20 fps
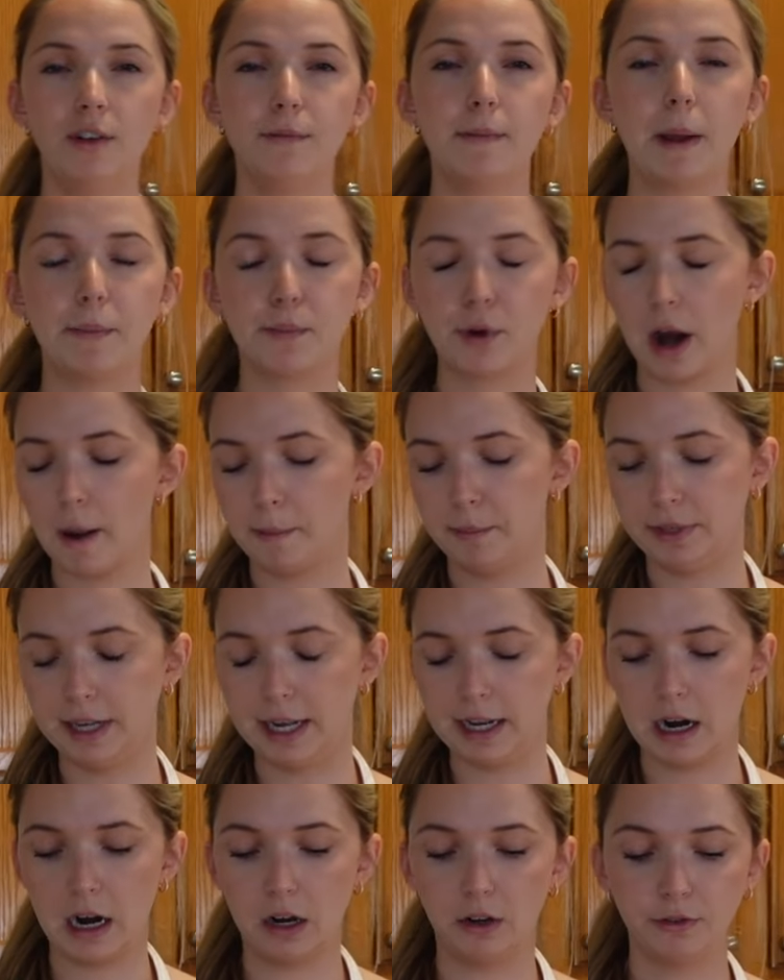of my prep
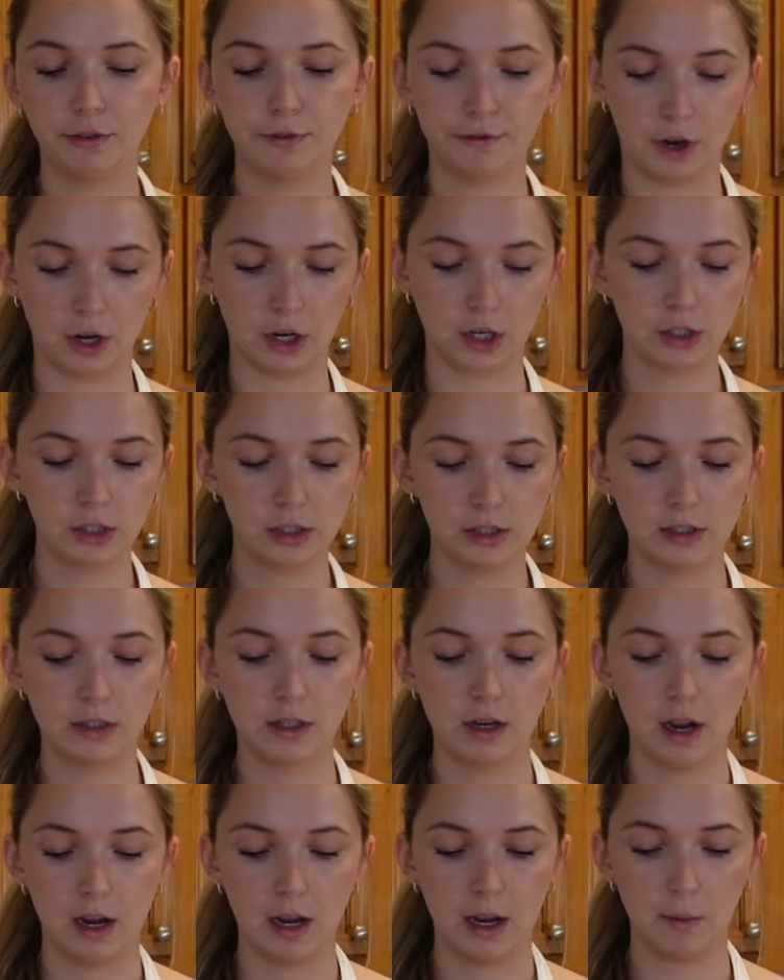laid out
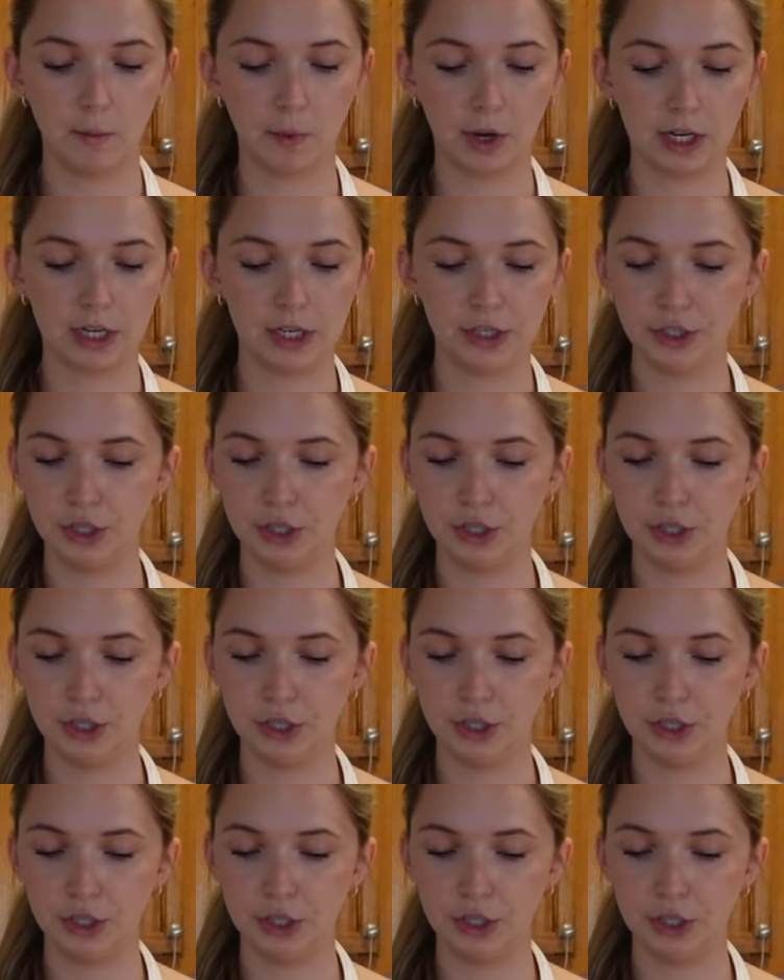first, and we're gonna